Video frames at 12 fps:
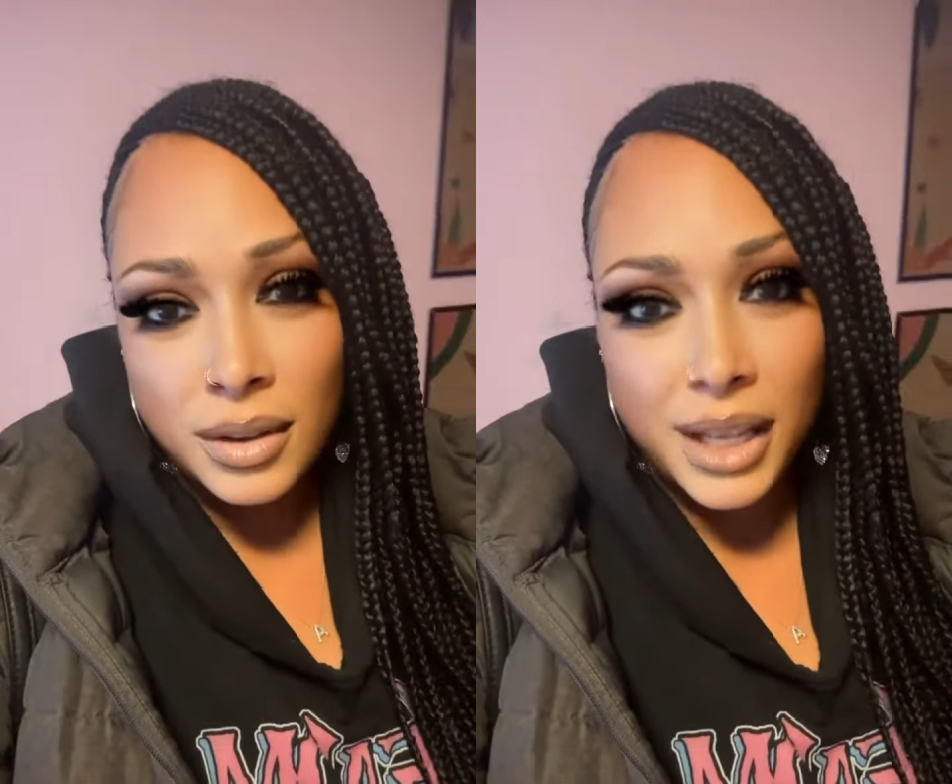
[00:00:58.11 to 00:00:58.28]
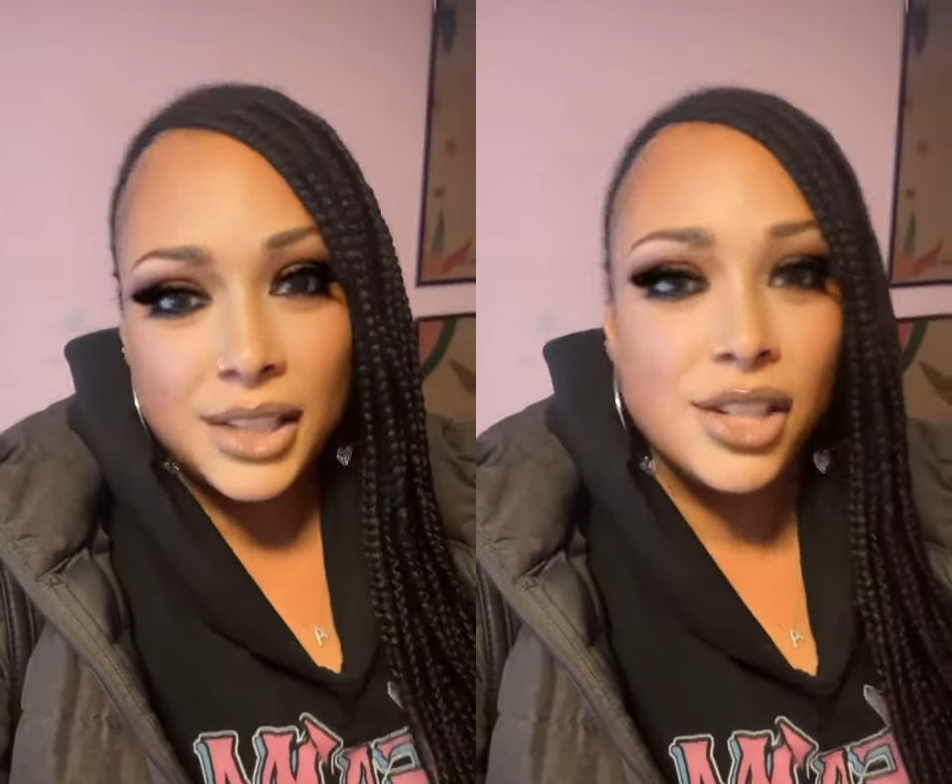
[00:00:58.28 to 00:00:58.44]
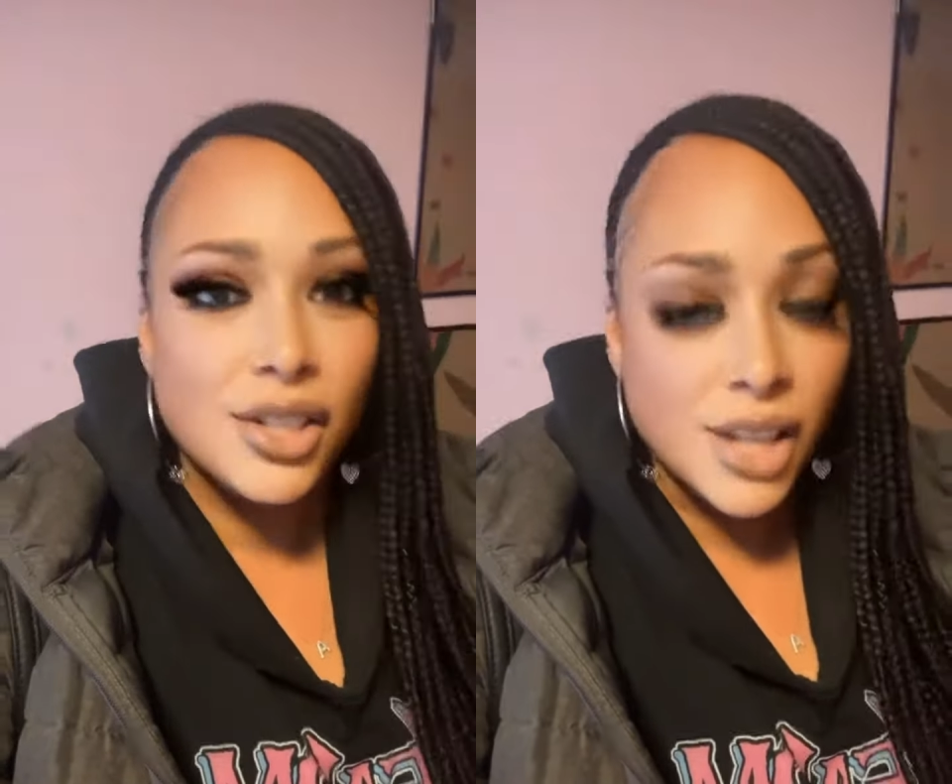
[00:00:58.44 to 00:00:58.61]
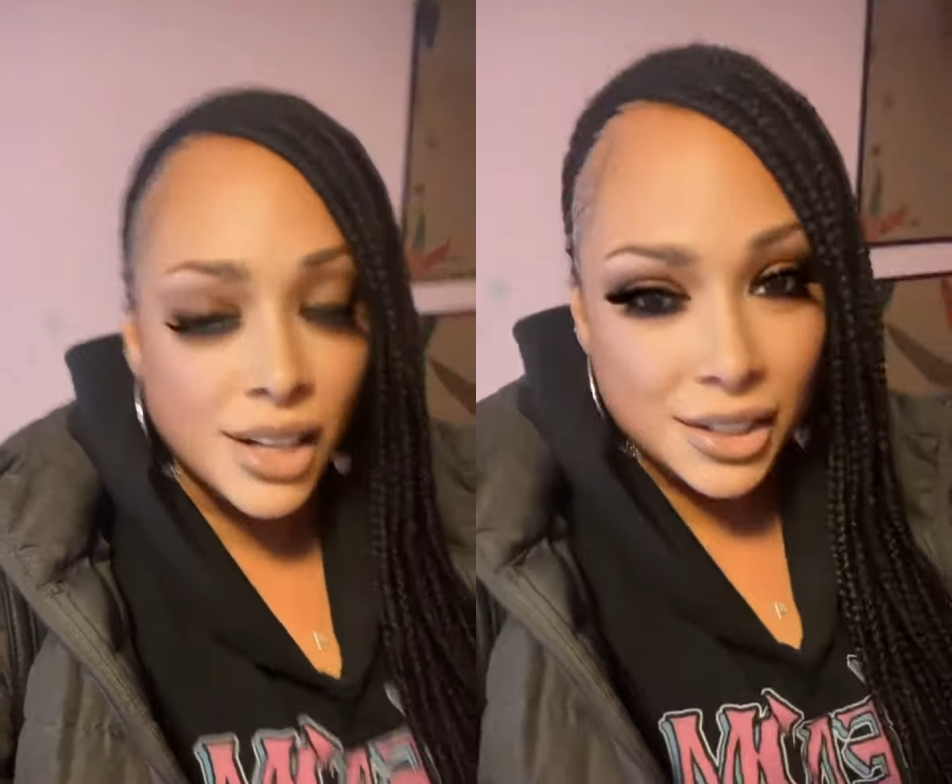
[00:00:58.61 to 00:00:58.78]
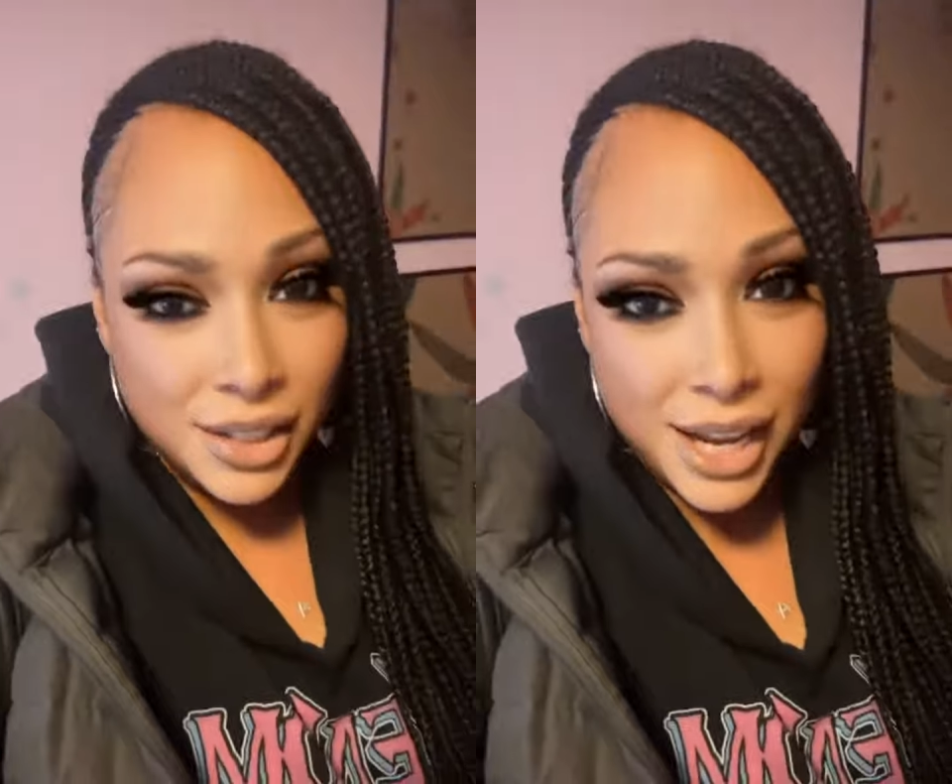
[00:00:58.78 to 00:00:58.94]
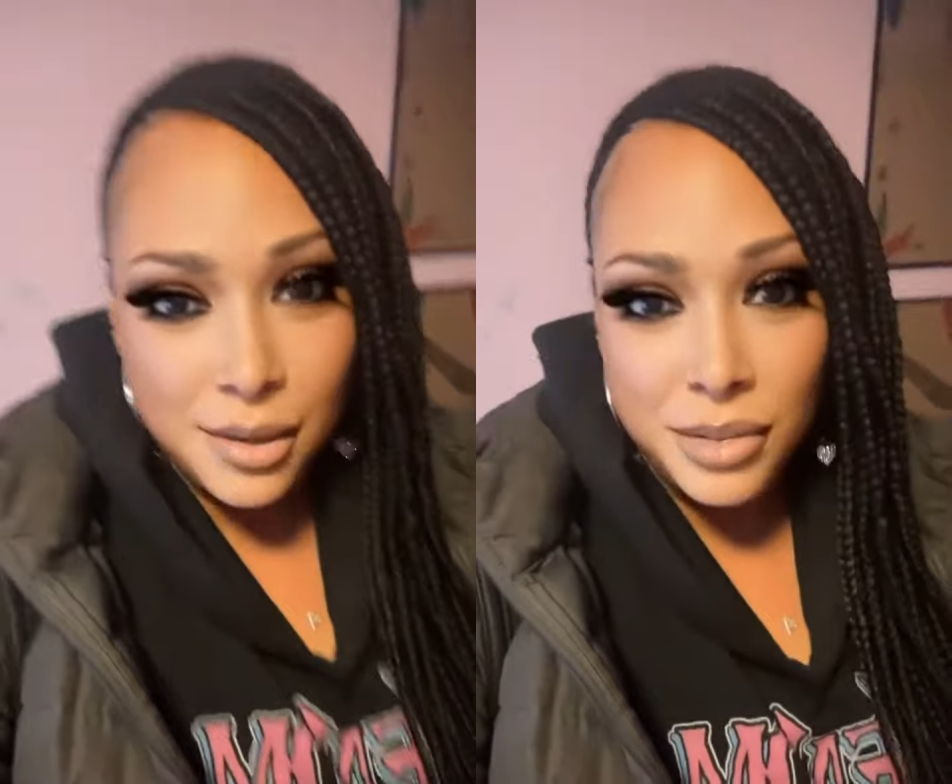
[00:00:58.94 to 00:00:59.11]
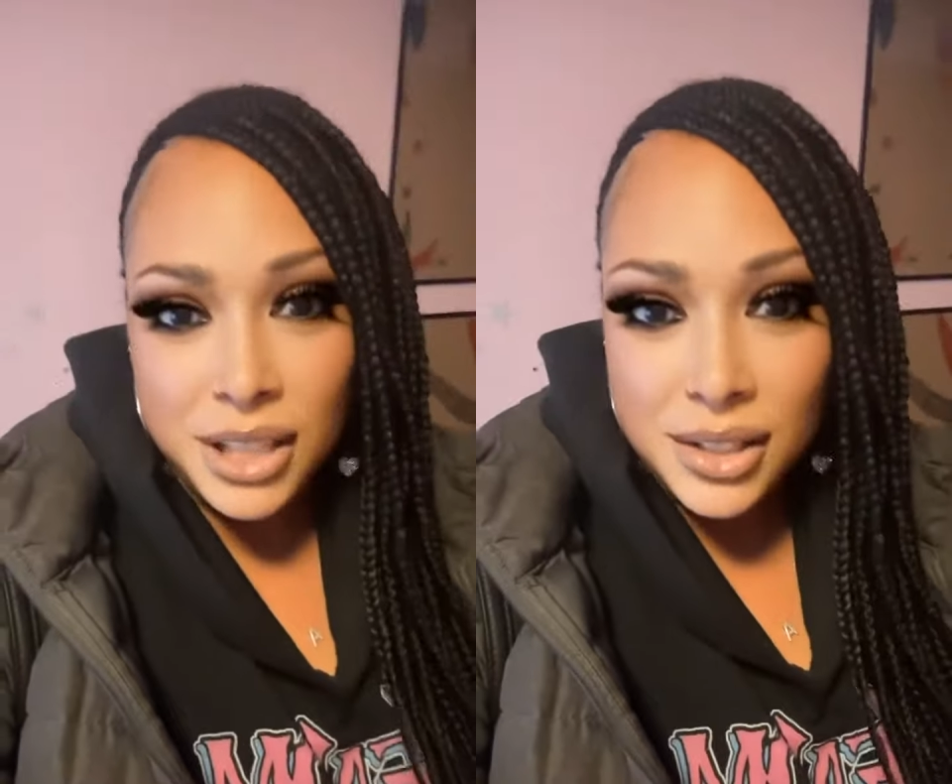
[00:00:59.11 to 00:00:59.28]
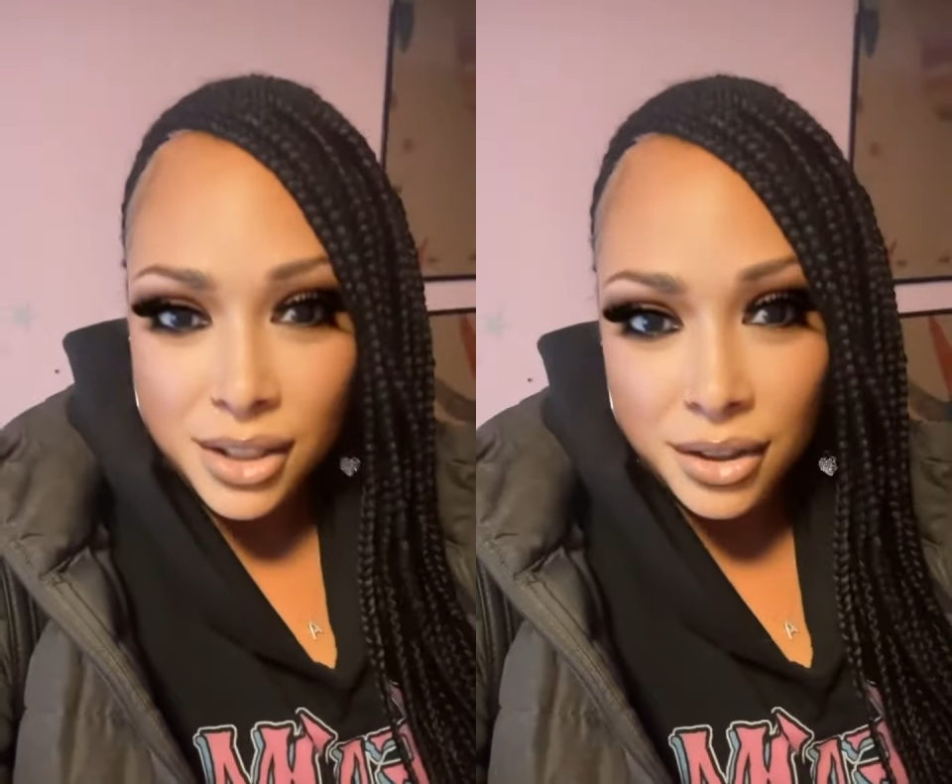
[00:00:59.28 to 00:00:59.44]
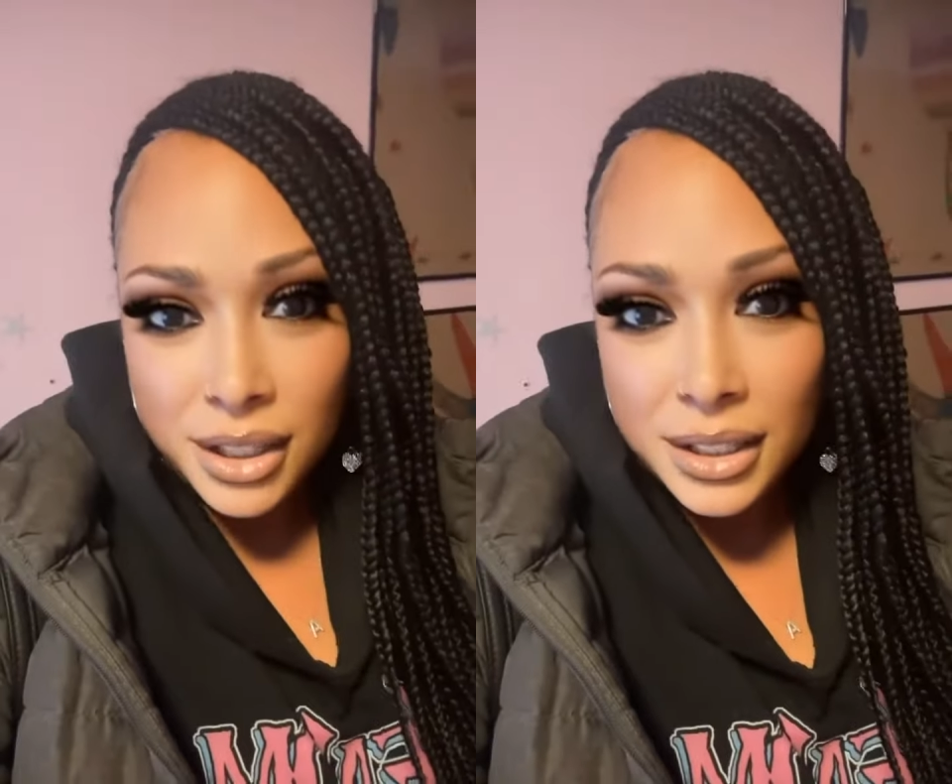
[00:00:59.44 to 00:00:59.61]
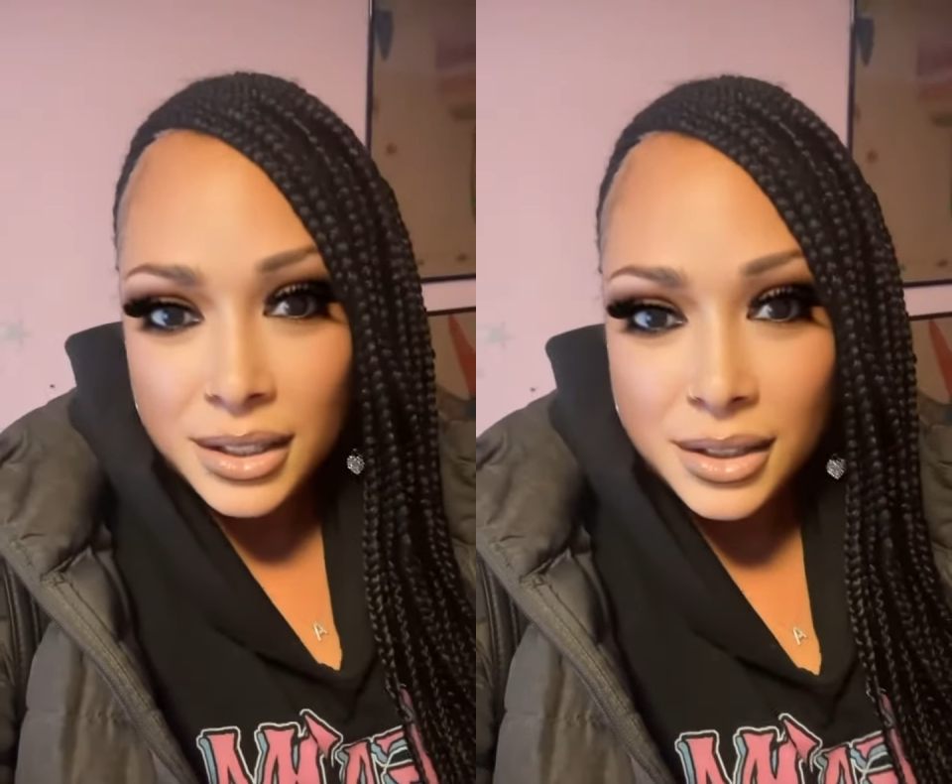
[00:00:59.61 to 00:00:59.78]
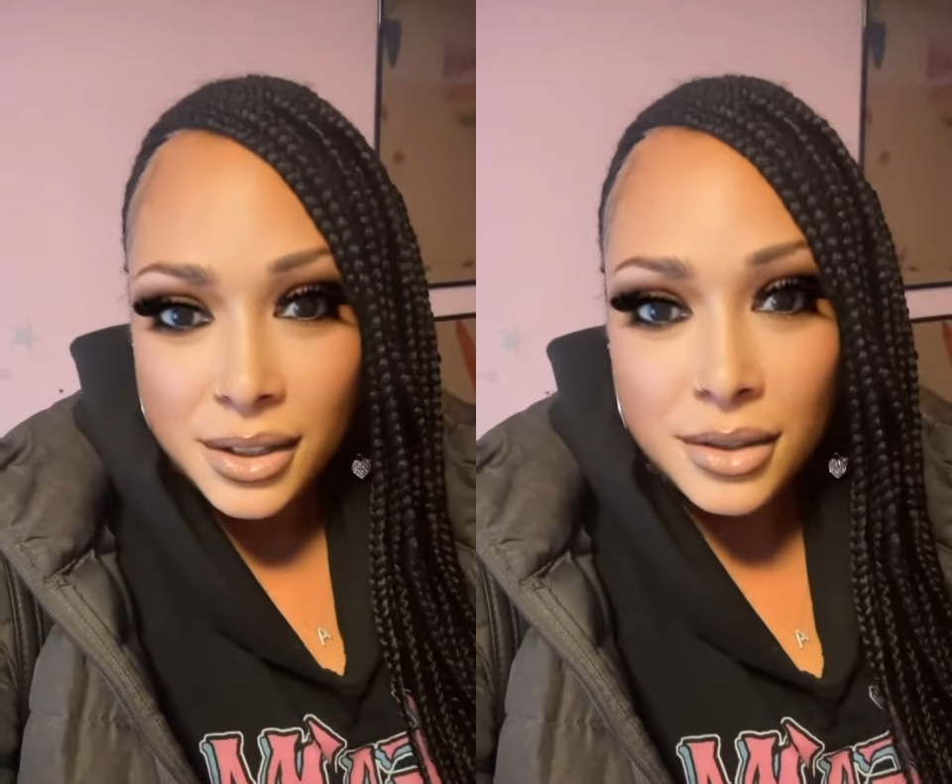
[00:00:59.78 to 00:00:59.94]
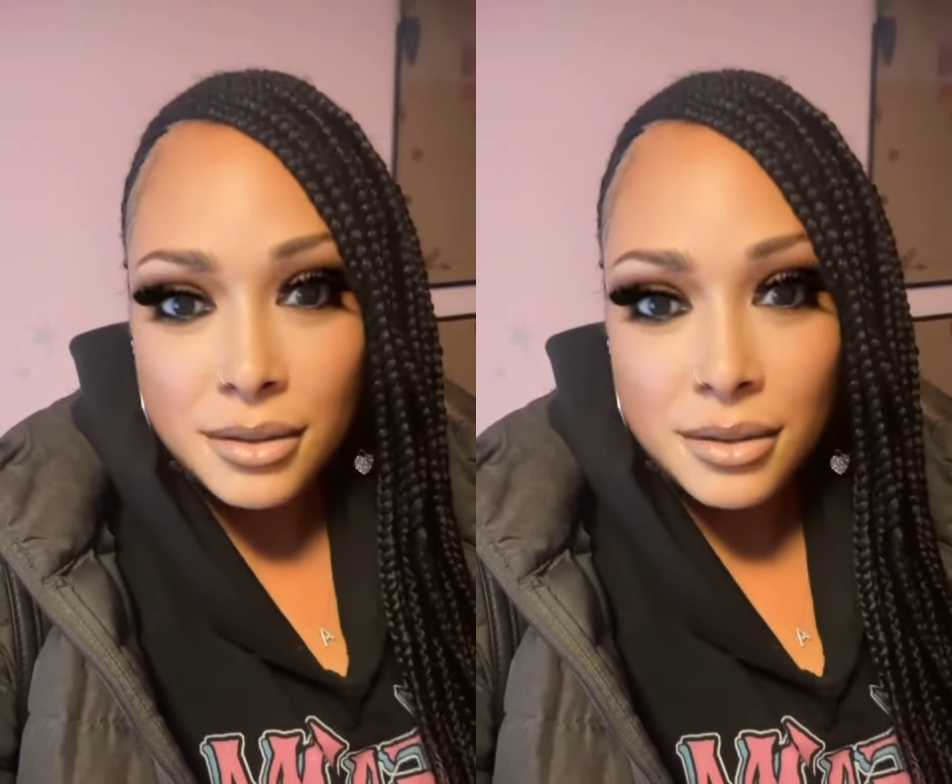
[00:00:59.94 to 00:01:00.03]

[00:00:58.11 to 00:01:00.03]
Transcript: And she's going to take me serious?